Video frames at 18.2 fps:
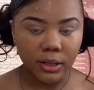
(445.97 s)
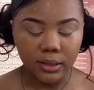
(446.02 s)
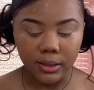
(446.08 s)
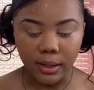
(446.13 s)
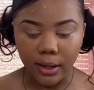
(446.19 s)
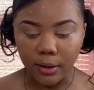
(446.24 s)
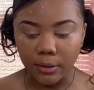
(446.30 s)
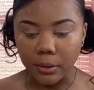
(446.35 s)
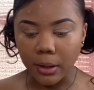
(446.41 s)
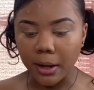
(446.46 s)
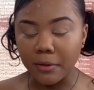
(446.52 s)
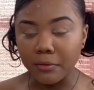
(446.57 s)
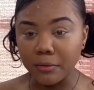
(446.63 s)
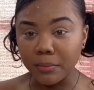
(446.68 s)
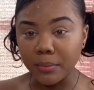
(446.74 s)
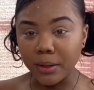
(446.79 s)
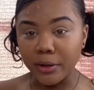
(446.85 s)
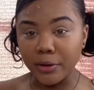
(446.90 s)
down. I have a
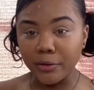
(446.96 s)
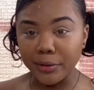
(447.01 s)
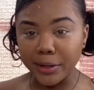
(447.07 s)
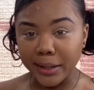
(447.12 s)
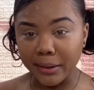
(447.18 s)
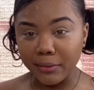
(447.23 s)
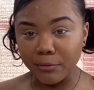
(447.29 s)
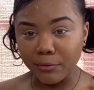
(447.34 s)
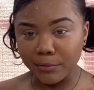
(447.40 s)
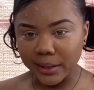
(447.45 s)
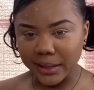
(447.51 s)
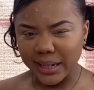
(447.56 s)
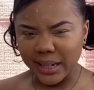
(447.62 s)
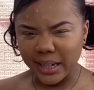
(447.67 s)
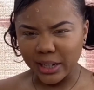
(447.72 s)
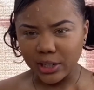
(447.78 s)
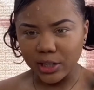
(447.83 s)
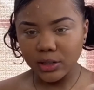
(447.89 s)
mirror right
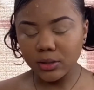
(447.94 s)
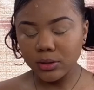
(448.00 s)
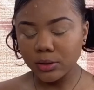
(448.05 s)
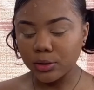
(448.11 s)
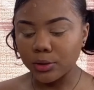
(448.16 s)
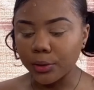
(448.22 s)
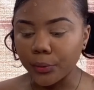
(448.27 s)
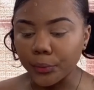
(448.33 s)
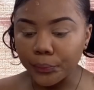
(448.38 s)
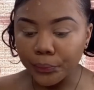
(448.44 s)
here. So